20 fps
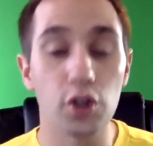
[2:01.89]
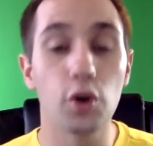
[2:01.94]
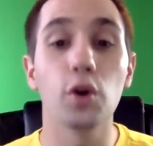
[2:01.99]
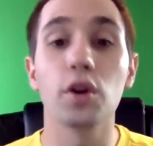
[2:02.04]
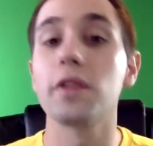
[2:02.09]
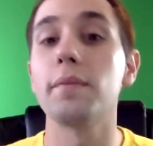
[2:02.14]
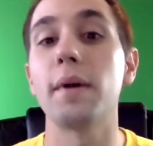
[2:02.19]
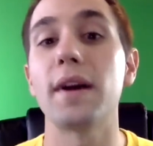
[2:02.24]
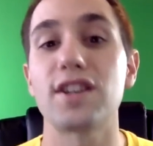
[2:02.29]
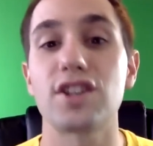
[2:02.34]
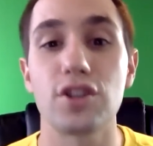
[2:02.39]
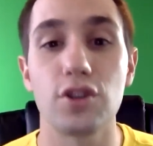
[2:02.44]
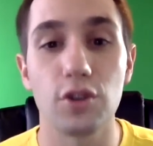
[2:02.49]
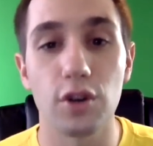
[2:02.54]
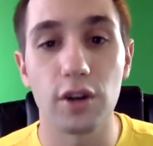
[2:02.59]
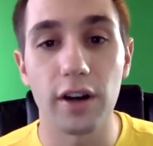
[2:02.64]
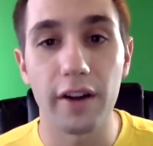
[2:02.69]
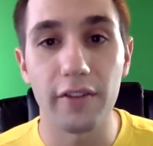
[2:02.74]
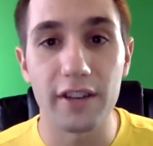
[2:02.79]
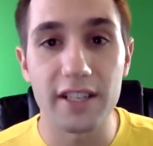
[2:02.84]
You're the best
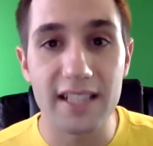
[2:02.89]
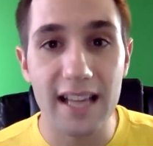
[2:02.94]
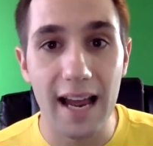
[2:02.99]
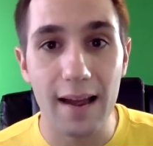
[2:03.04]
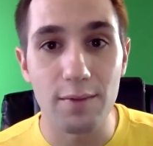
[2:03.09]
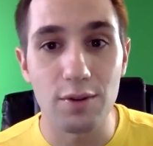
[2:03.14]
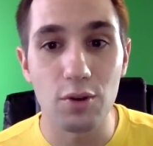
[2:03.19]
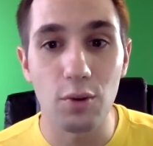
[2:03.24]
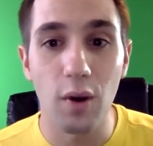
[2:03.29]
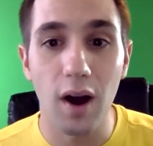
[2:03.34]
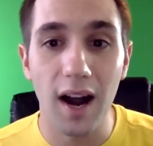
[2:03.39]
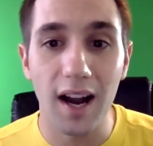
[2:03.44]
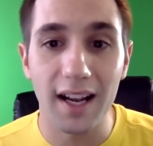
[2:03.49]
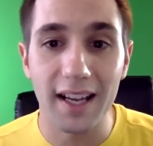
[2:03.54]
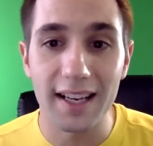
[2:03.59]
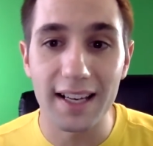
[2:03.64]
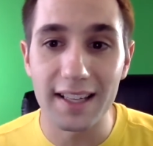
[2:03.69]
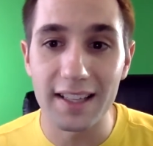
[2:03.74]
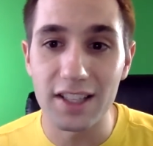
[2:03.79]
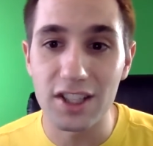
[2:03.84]
shooter every time you
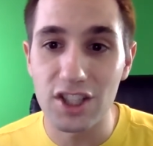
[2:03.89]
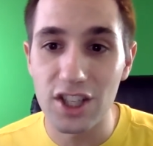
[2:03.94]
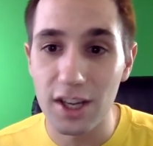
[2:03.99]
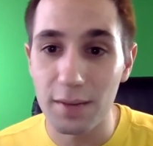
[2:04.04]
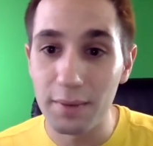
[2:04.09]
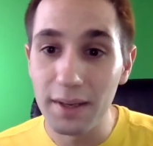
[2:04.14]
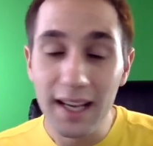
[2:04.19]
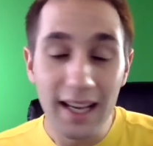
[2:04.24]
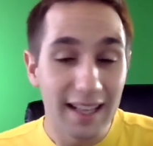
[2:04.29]
walk into the gym.